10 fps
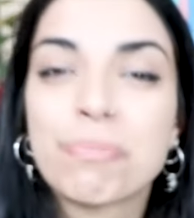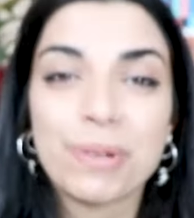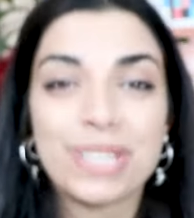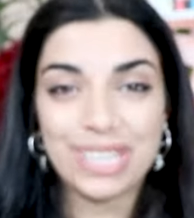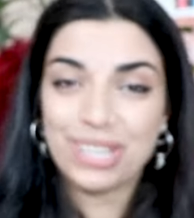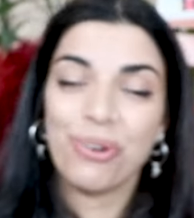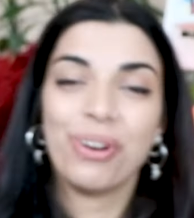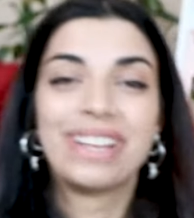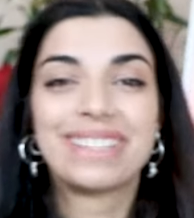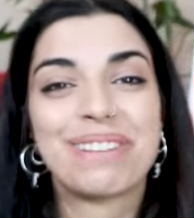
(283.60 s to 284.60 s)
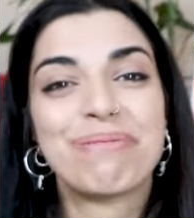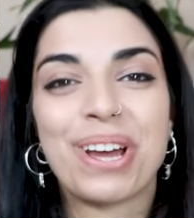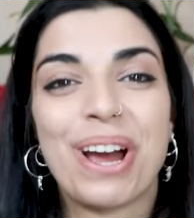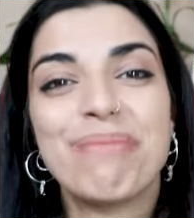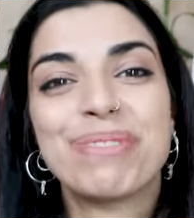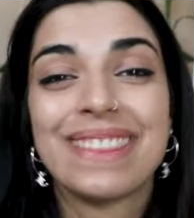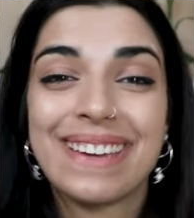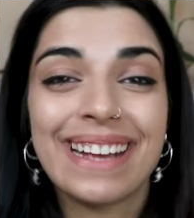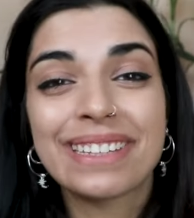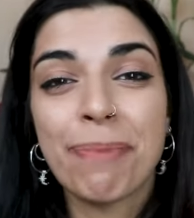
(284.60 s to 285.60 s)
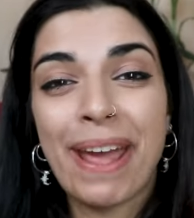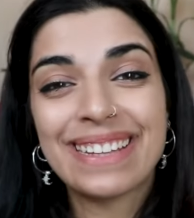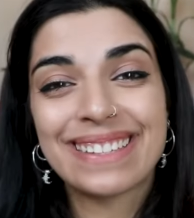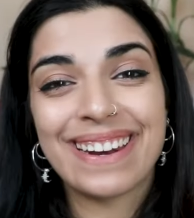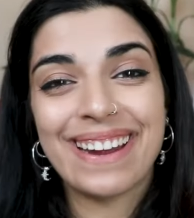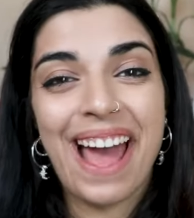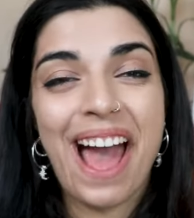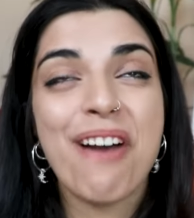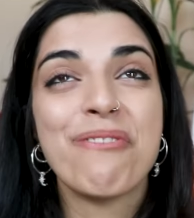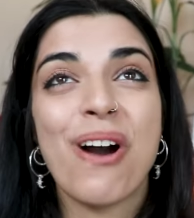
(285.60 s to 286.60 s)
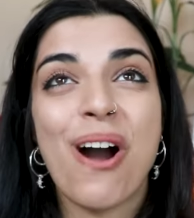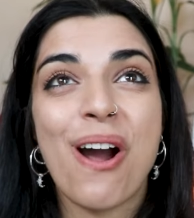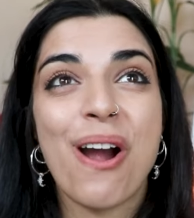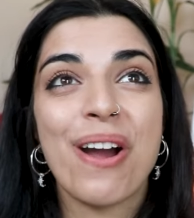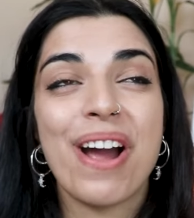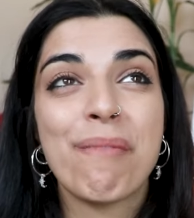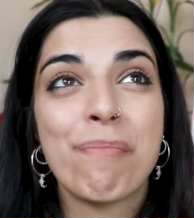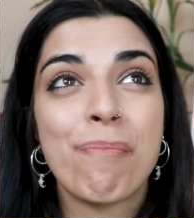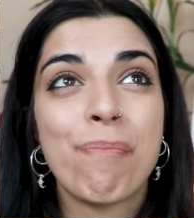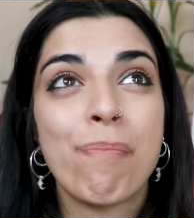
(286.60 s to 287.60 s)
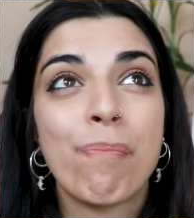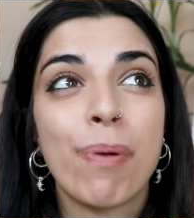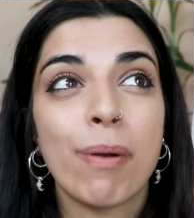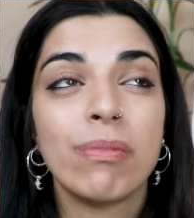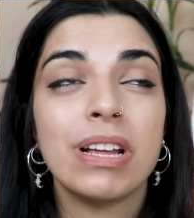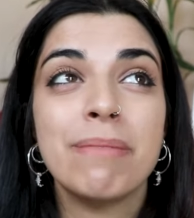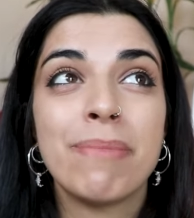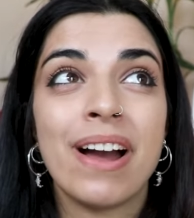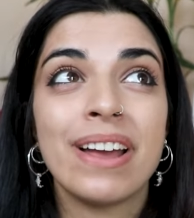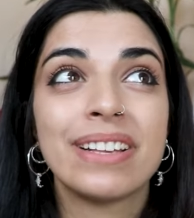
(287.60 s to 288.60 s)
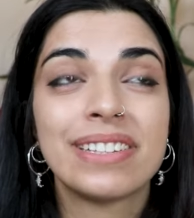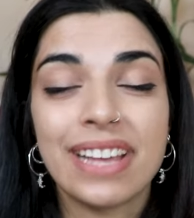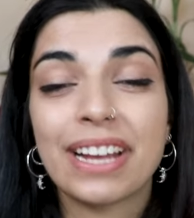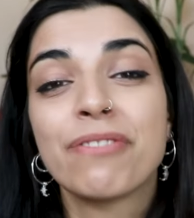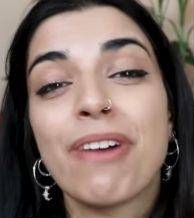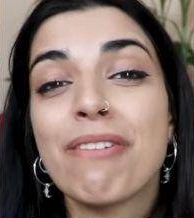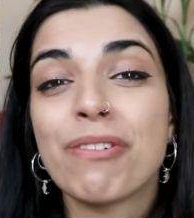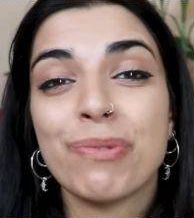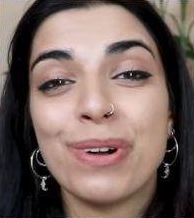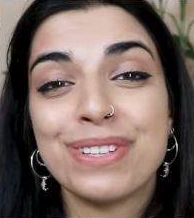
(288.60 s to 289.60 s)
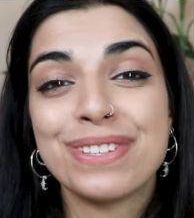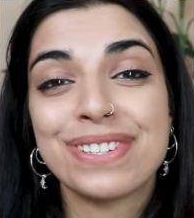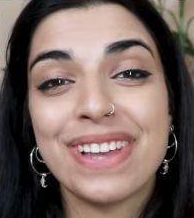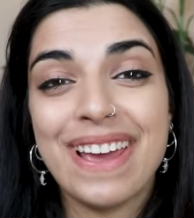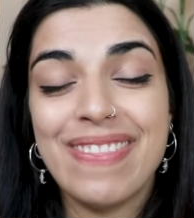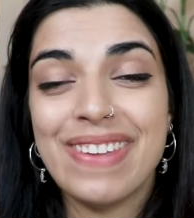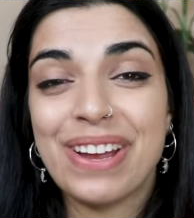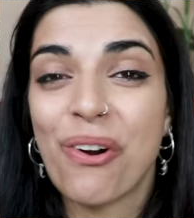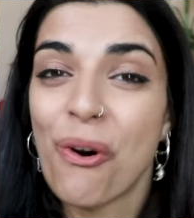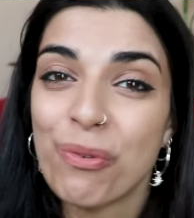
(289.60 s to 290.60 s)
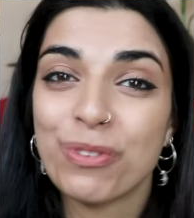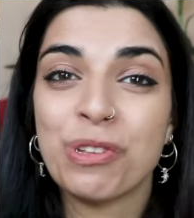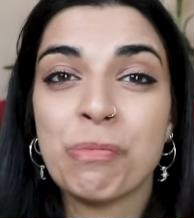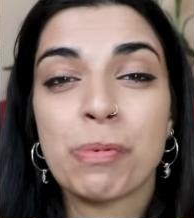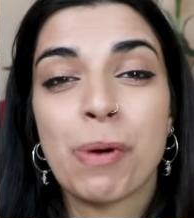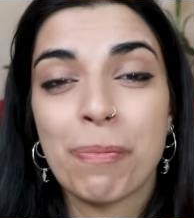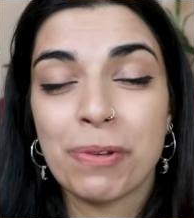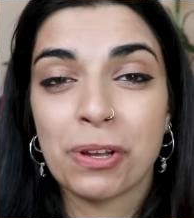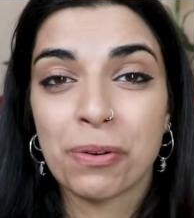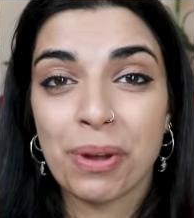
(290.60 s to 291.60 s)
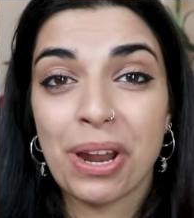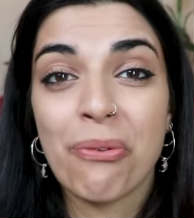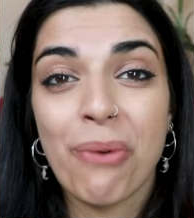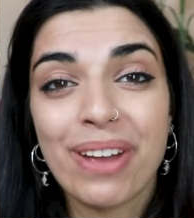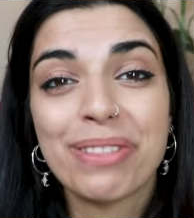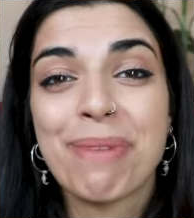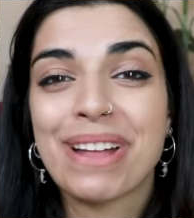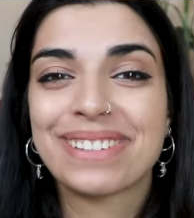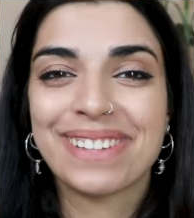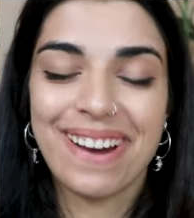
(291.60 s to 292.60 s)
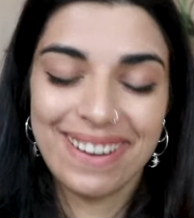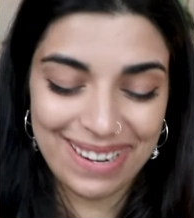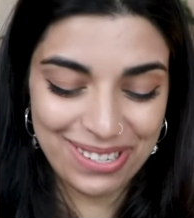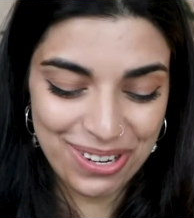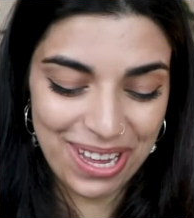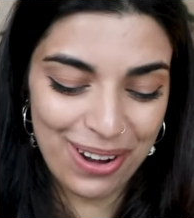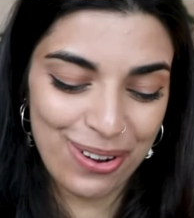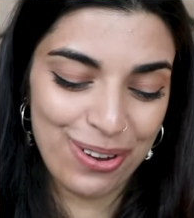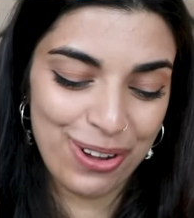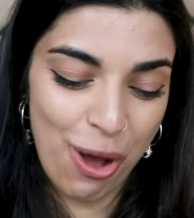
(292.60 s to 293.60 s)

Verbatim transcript: pretty annoying sometimes. The next pants that I have are probably my second favorite ones and they're always super popular when I wear them outside. I do get a lot of